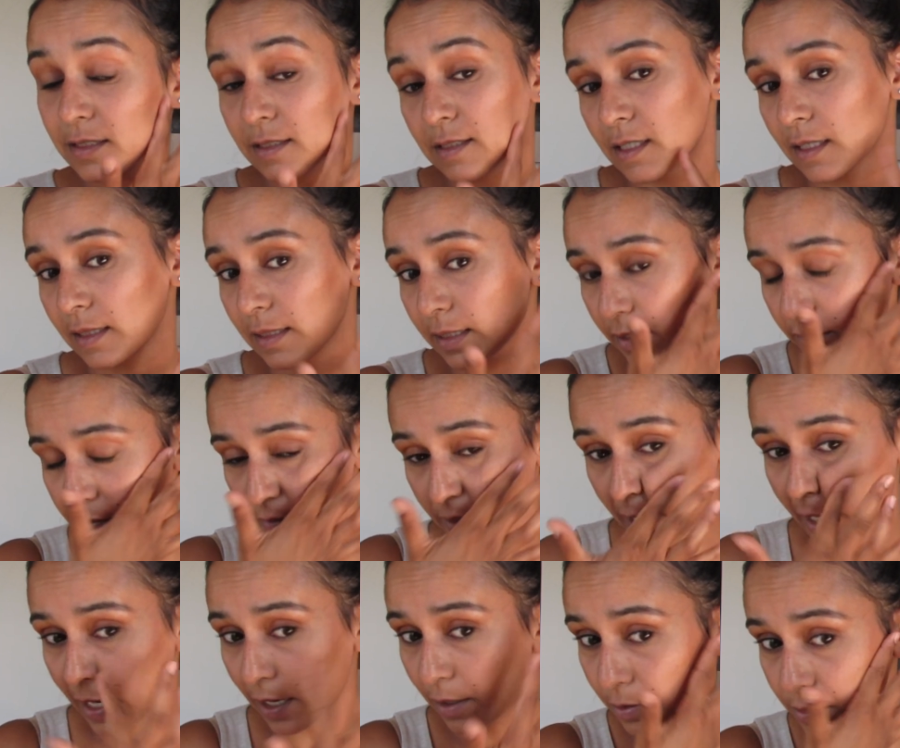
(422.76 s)
to leave the
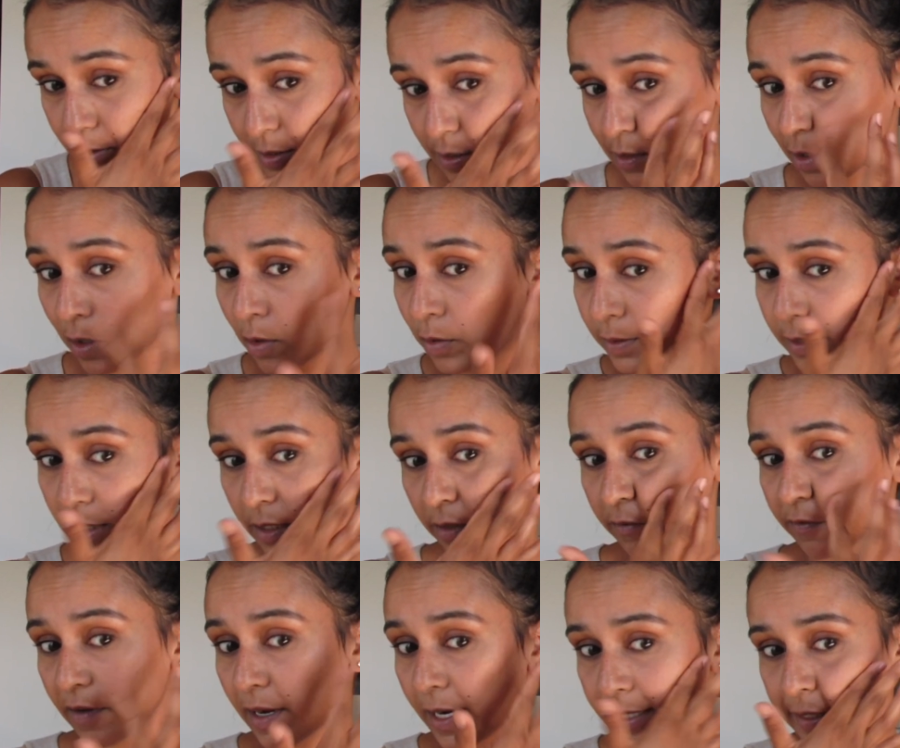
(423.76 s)
house only to
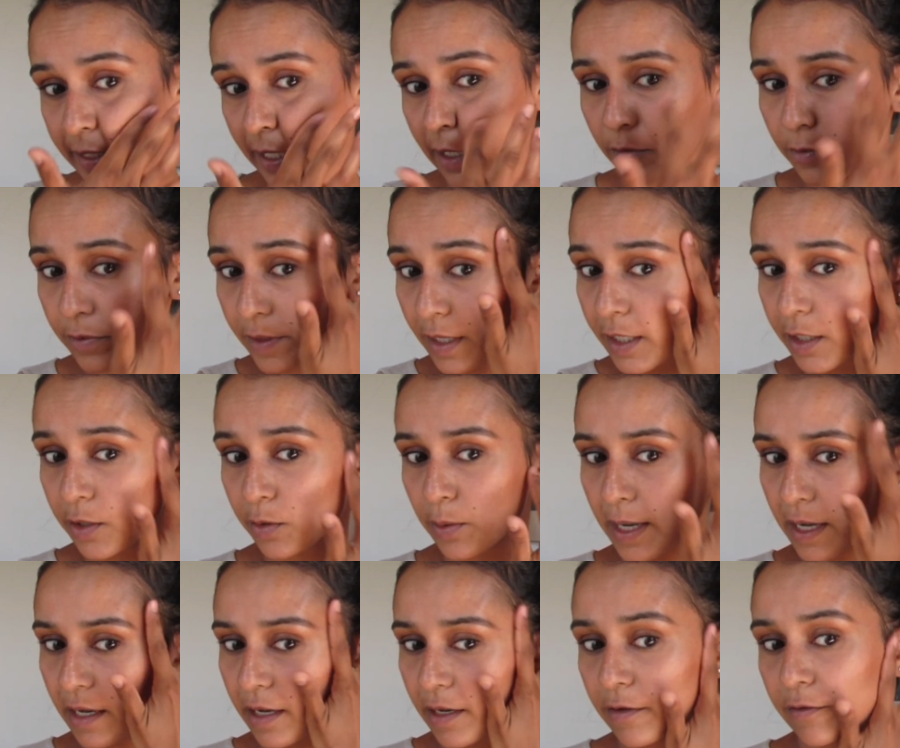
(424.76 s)
find out that you
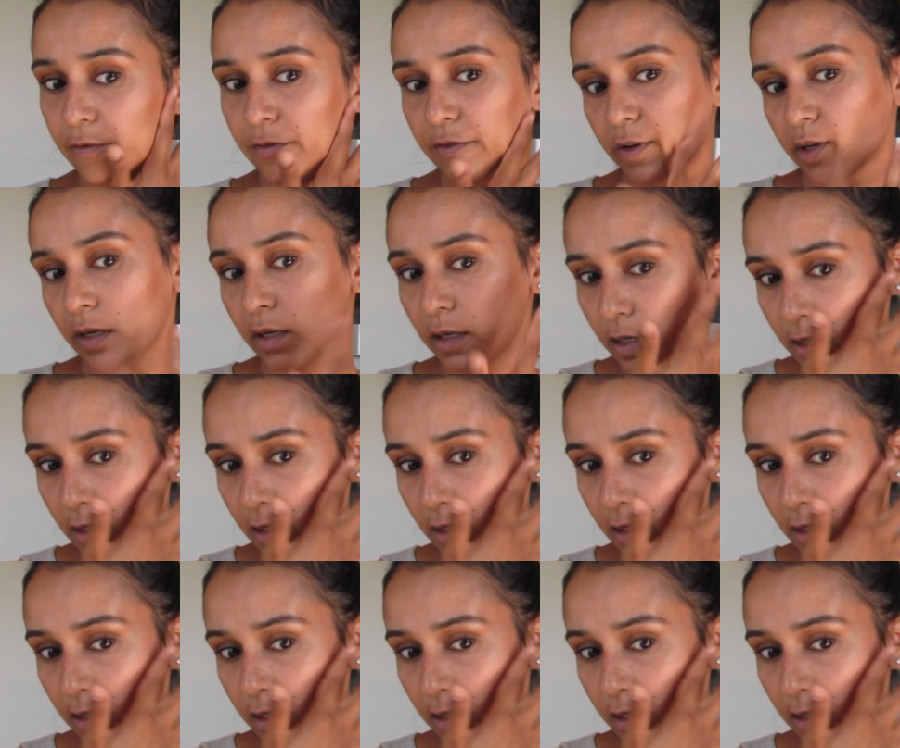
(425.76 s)
have